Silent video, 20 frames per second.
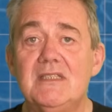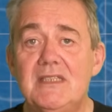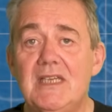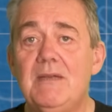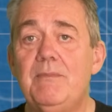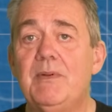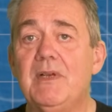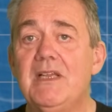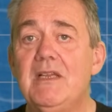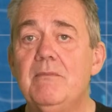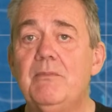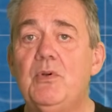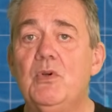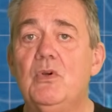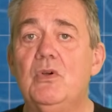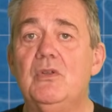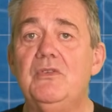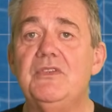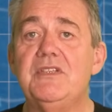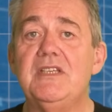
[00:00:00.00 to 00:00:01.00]
deeply
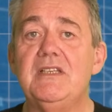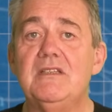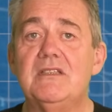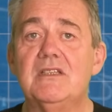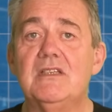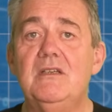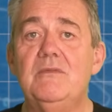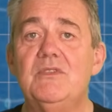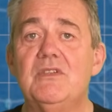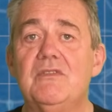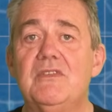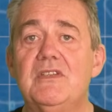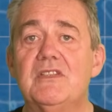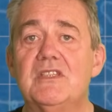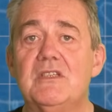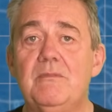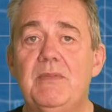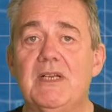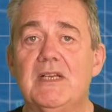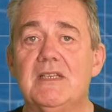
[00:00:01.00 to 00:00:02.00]
important in terms of the
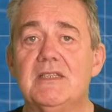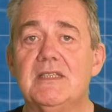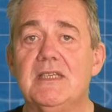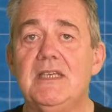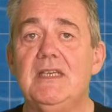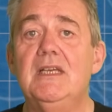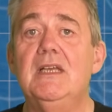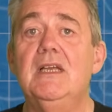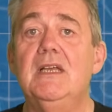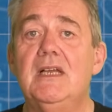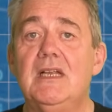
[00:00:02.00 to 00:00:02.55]
stability